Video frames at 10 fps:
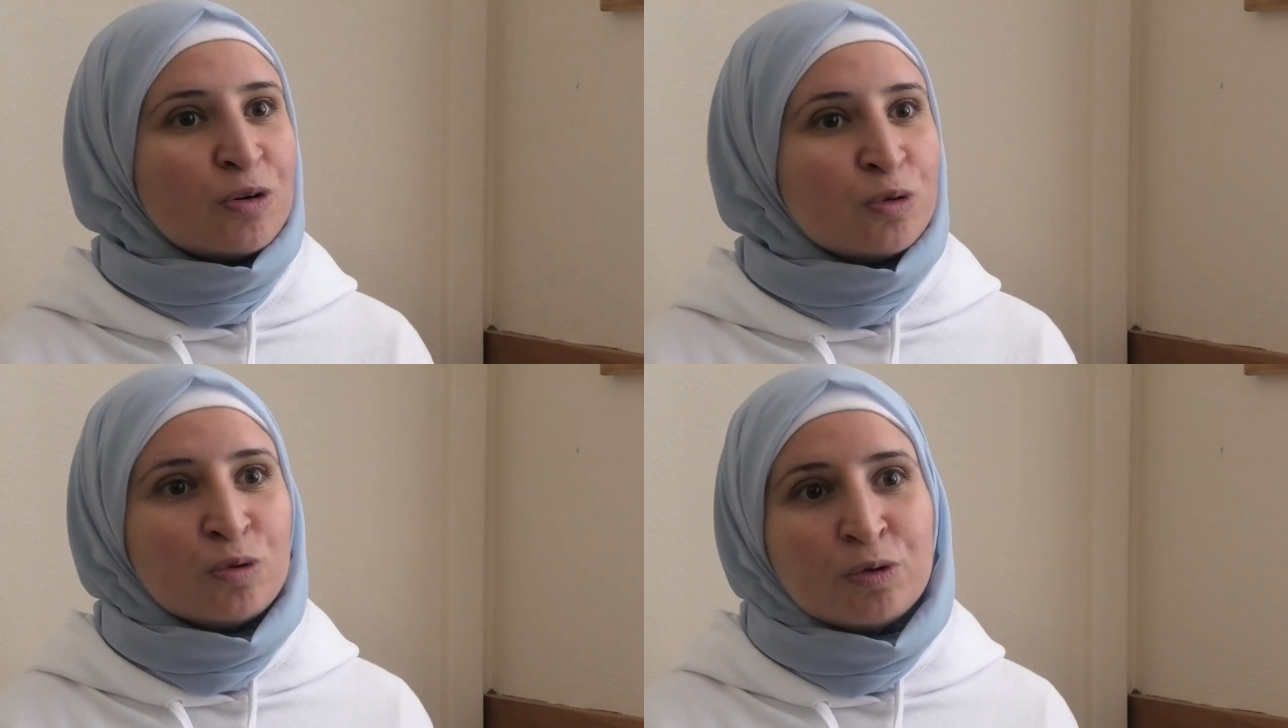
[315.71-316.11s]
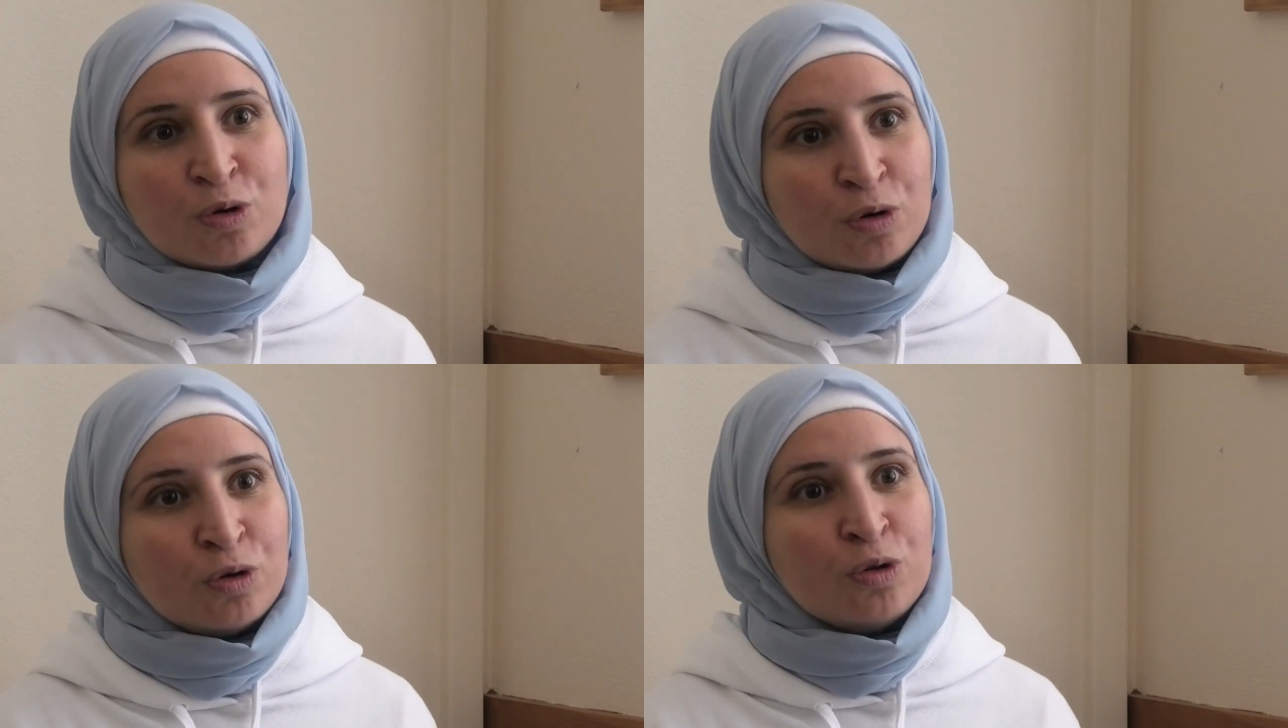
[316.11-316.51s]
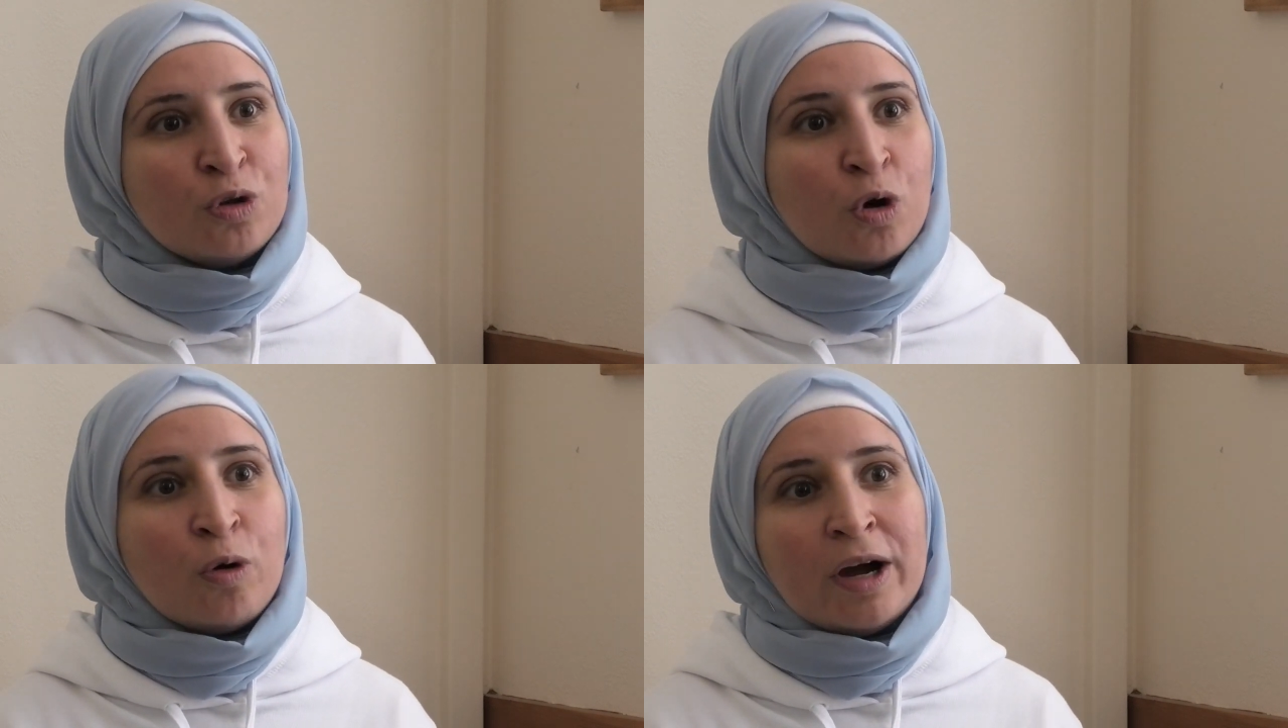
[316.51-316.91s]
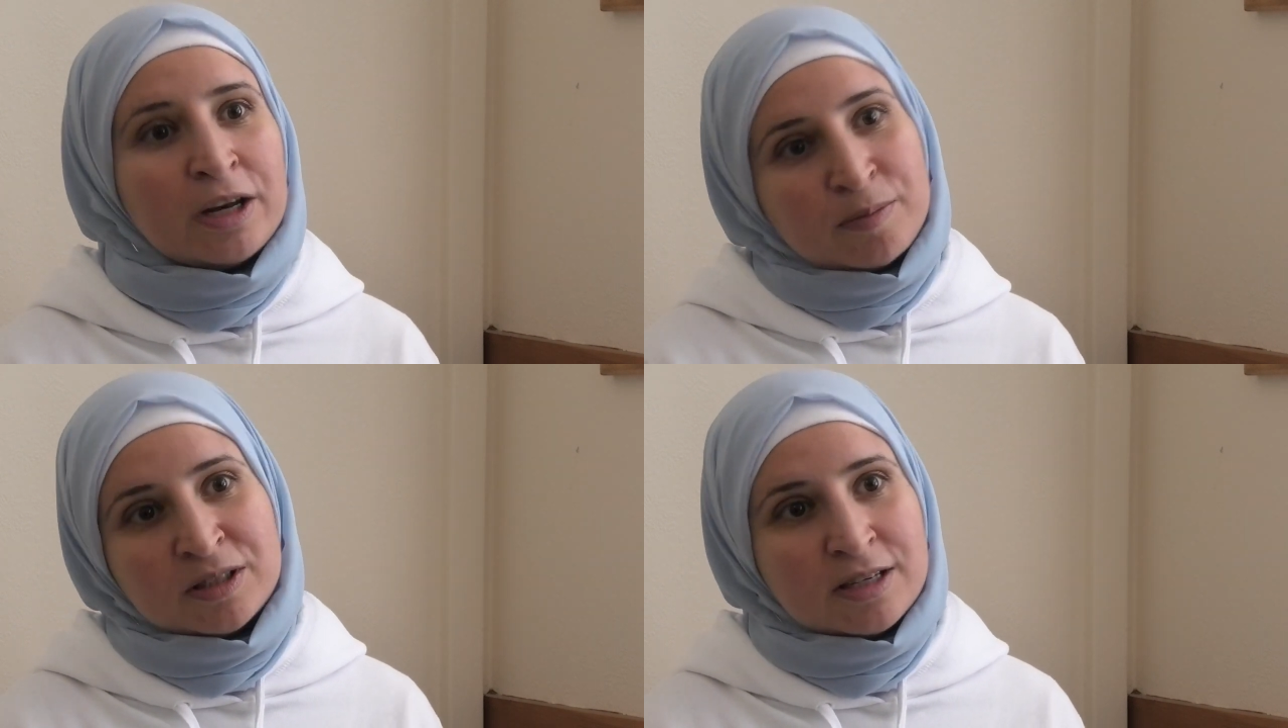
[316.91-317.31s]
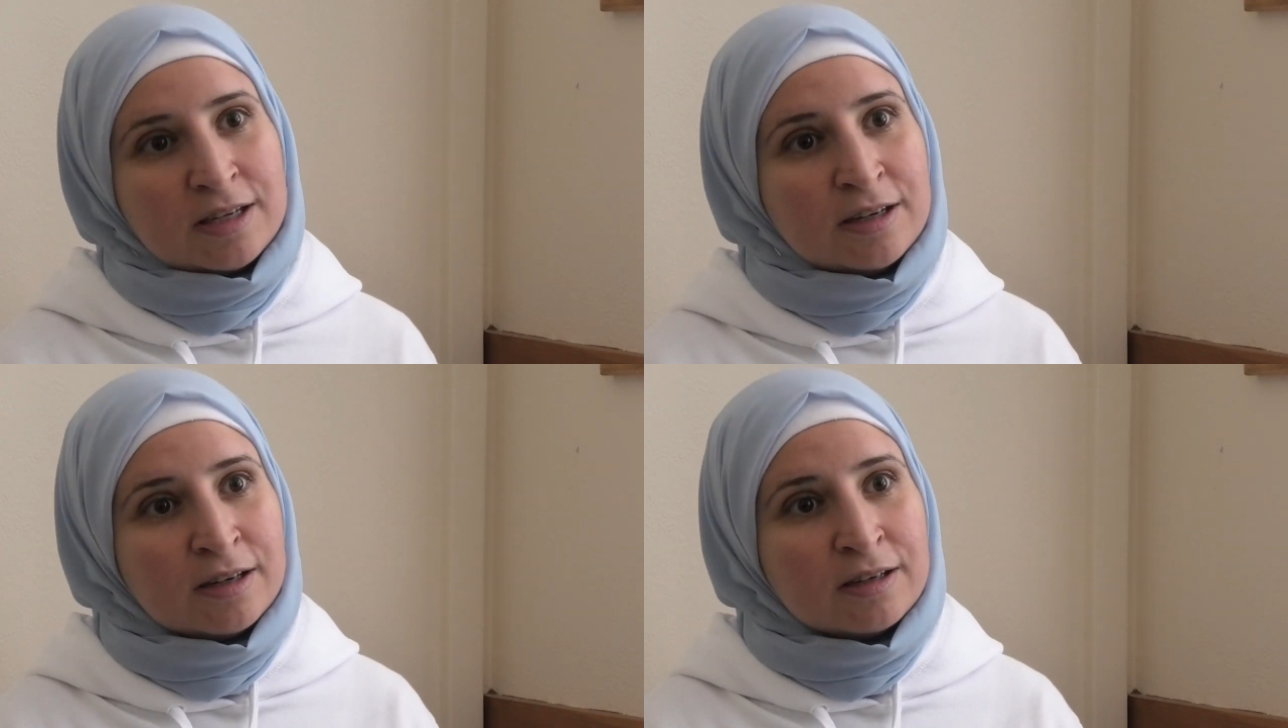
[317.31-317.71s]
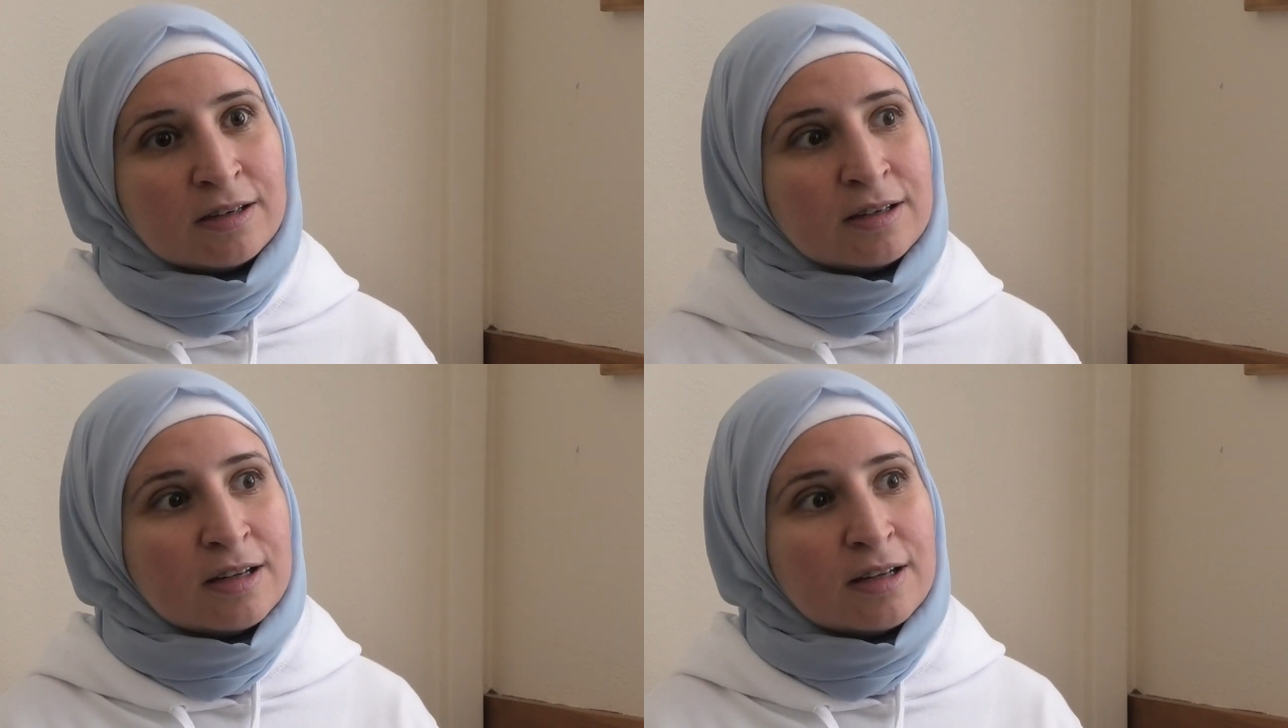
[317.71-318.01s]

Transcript: no, no anybody here.